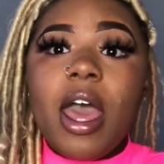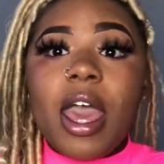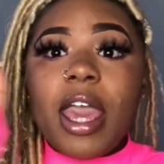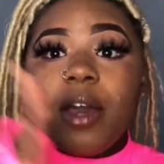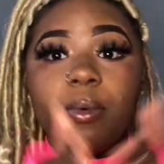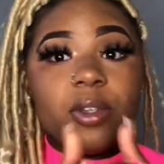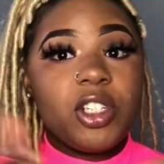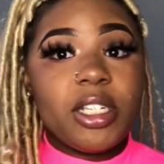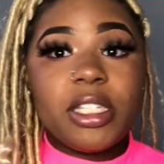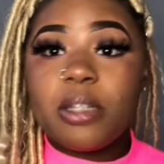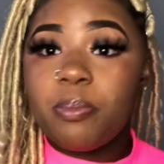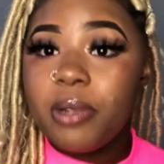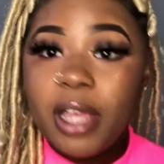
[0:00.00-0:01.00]
It was
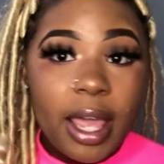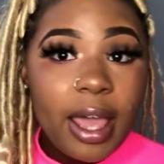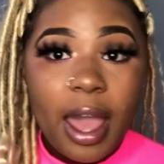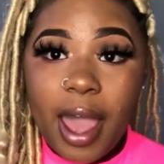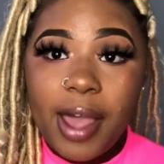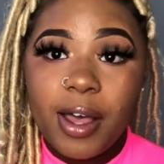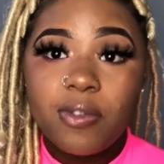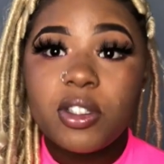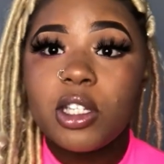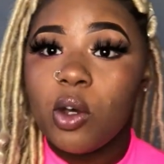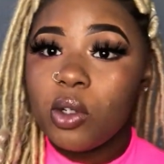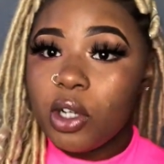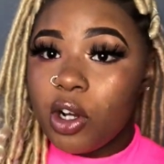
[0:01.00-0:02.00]
just split in half.
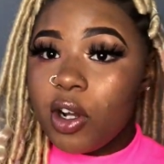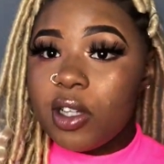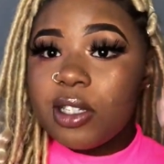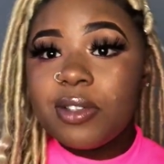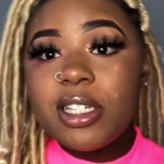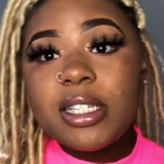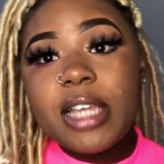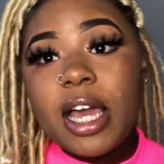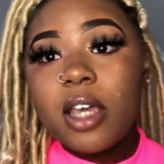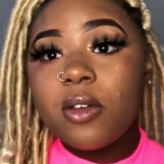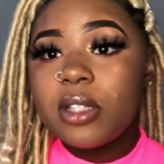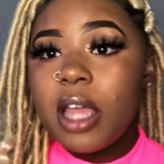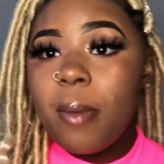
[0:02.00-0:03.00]
So the girls on this side
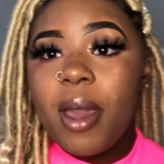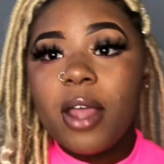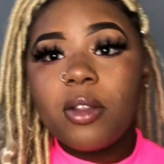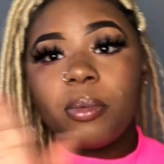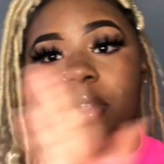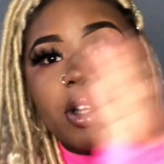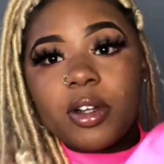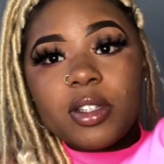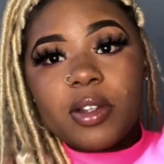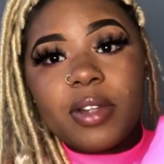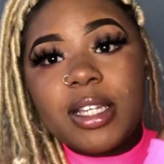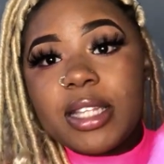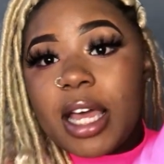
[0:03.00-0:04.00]
used that bathroom, the girls on
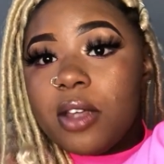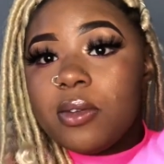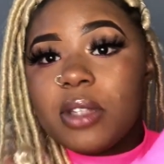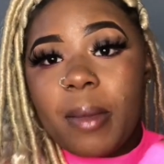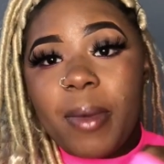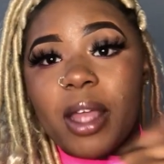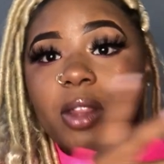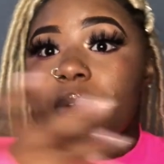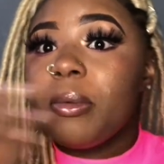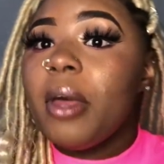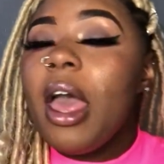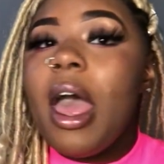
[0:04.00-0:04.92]
that side used that bathroom.